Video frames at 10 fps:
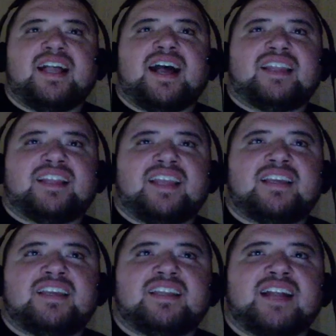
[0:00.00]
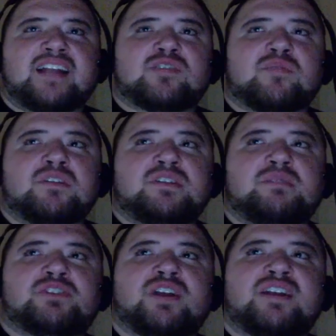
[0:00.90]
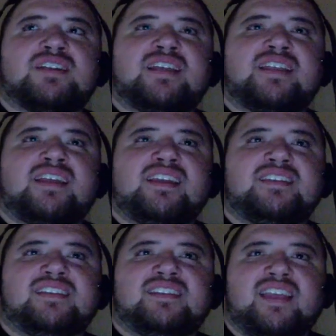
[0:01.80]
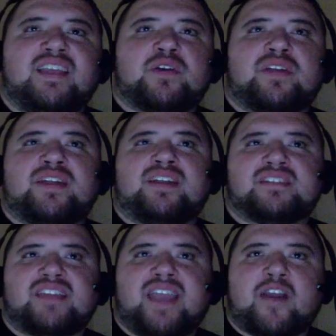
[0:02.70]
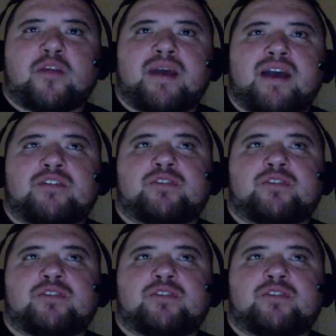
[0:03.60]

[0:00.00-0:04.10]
I think not so much it was trying to say that he's a dick or that he doesn't care about her.